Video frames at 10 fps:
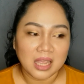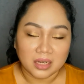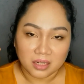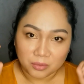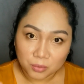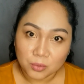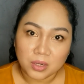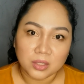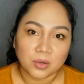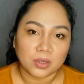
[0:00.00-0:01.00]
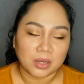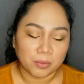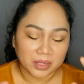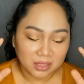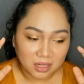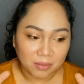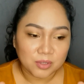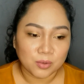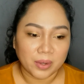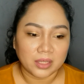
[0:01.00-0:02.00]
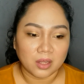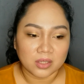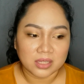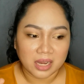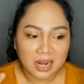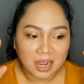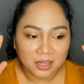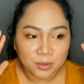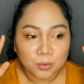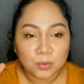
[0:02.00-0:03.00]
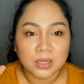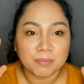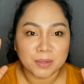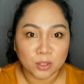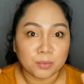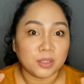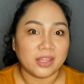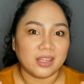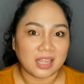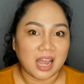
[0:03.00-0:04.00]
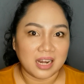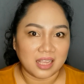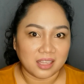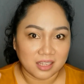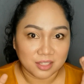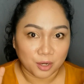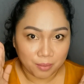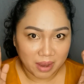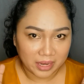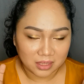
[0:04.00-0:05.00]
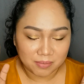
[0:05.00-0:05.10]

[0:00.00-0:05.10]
Natutunan ko na when it comes to weight loss, kailangan yung unang pinoprotektahan natin is our mind,